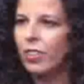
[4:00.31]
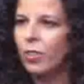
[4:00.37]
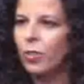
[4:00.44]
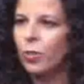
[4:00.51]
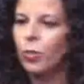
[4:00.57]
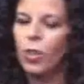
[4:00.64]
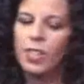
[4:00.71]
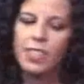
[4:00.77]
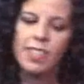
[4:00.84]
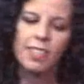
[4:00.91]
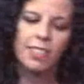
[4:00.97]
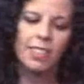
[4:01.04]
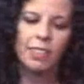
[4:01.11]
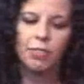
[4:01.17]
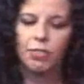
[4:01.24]
who wants to
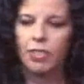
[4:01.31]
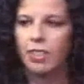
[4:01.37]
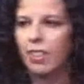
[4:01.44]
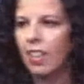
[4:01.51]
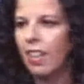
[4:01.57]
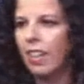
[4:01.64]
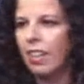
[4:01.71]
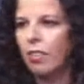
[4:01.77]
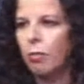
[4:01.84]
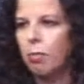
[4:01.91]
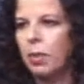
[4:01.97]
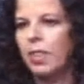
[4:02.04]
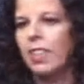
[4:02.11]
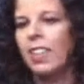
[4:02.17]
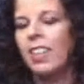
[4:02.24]
live for love,
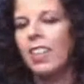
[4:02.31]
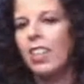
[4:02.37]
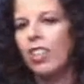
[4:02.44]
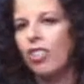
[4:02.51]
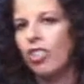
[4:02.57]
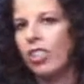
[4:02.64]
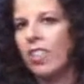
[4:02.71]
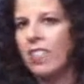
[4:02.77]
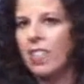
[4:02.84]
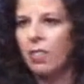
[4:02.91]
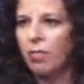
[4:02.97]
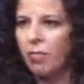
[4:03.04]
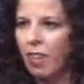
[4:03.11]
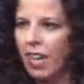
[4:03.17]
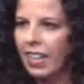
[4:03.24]
but she
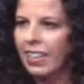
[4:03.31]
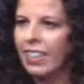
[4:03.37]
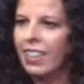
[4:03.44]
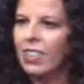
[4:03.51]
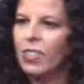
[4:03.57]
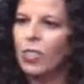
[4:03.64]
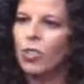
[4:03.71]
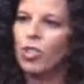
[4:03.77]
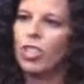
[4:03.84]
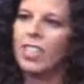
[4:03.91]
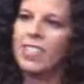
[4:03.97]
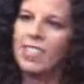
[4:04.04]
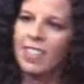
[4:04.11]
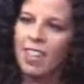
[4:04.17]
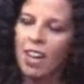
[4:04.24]
doesn't find it, so she
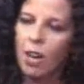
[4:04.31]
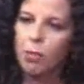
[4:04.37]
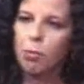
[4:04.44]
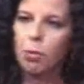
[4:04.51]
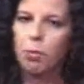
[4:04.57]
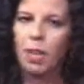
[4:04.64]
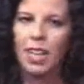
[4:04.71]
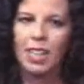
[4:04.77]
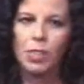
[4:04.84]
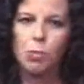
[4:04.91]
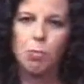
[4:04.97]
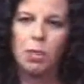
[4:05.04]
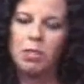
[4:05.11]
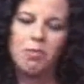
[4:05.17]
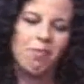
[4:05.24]
has to compromise.
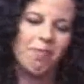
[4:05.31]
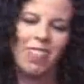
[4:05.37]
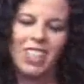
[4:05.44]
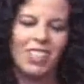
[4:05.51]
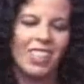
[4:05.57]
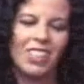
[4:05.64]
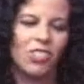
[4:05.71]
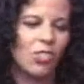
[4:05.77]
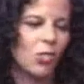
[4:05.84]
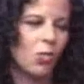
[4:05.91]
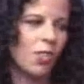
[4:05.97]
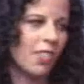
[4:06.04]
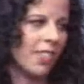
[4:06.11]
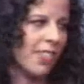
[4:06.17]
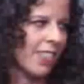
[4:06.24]
But it just
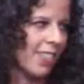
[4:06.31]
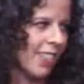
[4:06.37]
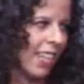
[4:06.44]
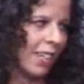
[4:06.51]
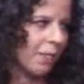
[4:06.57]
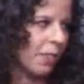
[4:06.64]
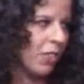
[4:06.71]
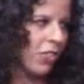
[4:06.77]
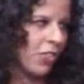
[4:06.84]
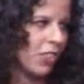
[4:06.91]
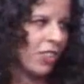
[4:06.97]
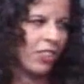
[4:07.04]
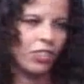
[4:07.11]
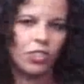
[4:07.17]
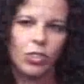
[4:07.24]
wasn't the same. He just
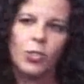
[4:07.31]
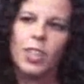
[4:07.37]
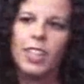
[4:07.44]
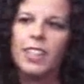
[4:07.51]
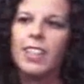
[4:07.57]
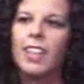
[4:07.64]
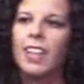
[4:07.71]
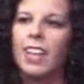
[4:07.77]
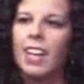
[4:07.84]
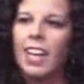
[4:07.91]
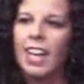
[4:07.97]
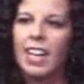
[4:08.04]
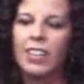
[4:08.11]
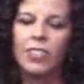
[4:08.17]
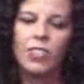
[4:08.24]
couldn't do it.
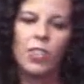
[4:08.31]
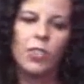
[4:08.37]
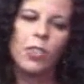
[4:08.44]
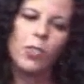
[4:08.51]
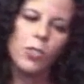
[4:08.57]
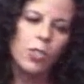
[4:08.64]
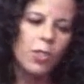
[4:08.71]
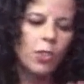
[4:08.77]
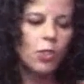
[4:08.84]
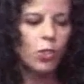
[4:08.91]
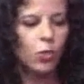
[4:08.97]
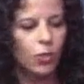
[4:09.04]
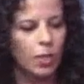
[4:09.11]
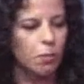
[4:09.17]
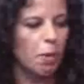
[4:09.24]
And so those are the
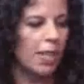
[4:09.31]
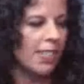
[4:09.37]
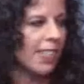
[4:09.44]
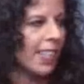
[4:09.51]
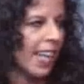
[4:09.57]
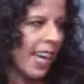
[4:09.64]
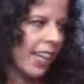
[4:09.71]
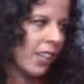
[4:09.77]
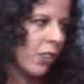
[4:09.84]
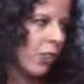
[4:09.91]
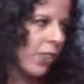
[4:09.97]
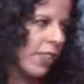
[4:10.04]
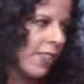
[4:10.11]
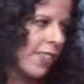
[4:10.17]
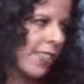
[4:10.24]
3 basic
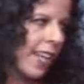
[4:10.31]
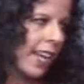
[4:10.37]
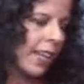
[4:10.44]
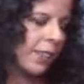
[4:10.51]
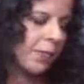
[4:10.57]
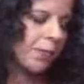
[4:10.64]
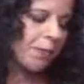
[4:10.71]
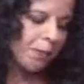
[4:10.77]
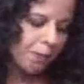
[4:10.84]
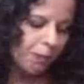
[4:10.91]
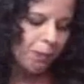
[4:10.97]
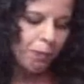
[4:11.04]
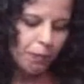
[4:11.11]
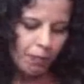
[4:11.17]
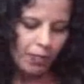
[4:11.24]
categories that
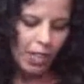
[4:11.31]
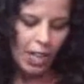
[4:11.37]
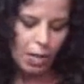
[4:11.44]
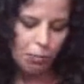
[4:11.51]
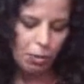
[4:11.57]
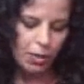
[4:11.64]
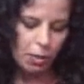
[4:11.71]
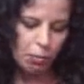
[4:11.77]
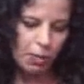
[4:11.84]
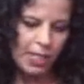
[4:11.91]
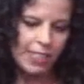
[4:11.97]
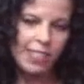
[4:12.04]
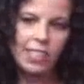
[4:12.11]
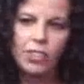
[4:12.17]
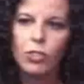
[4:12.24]
I put the
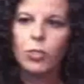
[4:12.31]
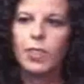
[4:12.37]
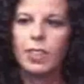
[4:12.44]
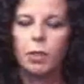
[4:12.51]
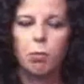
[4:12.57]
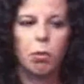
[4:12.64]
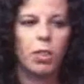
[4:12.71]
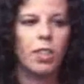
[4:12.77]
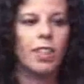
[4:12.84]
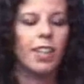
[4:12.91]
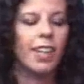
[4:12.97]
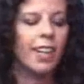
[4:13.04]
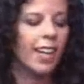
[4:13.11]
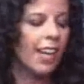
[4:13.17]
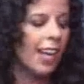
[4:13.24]
plays into in the book.
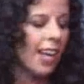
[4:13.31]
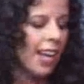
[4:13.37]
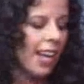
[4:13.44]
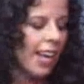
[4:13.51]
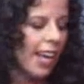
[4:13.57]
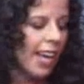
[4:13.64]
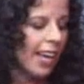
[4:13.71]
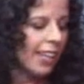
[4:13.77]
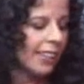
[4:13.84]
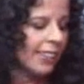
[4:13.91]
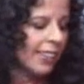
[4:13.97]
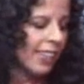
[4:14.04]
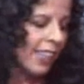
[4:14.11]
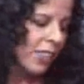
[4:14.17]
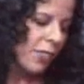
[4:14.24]

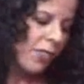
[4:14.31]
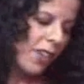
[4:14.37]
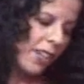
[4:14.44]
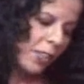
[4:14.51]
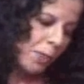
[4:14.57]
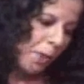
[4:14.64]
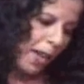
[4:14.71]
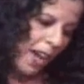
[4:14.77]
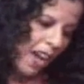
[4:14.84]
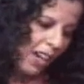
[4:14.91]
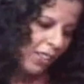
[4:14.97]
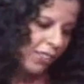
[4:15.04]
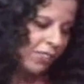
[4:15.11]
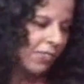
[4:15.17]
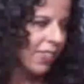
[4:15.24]
And as far as
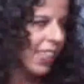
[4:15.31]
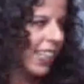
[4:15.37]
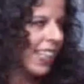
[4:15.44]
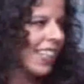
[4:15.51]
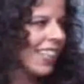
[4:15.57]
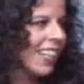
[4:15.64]
biography,